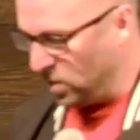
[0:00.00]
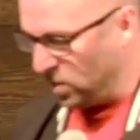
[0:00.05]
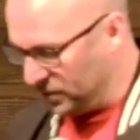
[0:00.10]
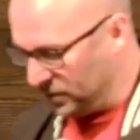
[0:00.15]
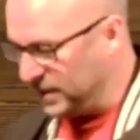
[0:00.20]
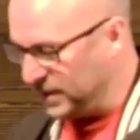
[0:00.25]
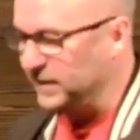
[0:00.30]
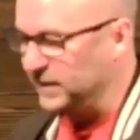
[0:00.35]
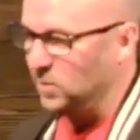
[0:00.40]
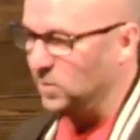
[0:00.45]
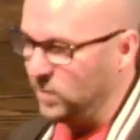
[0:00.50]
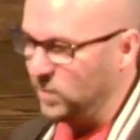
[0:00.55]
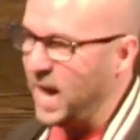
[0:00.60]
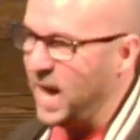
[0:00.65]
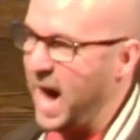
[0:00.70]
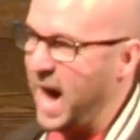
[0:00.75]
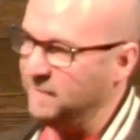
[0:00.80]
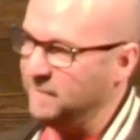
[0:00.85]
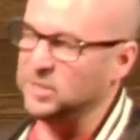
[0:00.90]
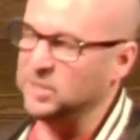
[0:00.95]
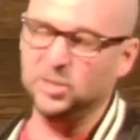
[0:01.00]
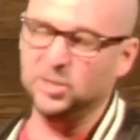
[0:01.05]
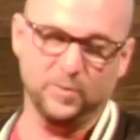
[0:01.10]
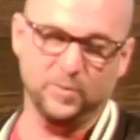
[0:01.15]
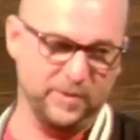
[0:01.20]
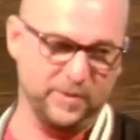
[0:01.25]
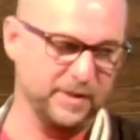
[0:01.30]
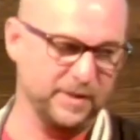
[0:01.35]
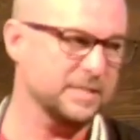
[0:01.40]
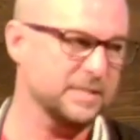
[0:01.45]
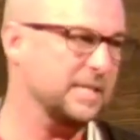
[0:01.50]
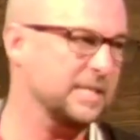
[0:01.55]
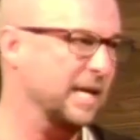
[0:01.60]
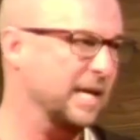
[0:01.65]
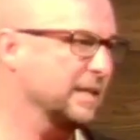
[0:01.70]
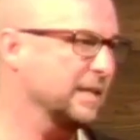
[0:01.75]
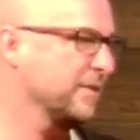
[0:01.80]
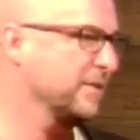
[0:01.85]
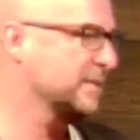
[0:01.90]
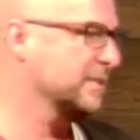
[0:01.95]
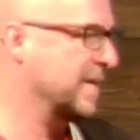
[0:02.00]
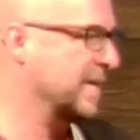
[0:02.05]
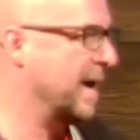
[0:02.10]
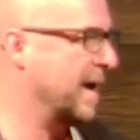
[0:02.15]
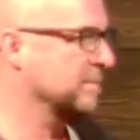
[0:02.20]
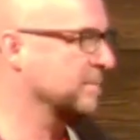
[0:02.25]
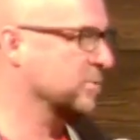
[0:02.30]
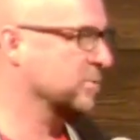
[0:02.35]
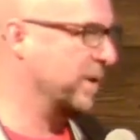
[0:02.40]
thing that we have to do in this day and in this time is we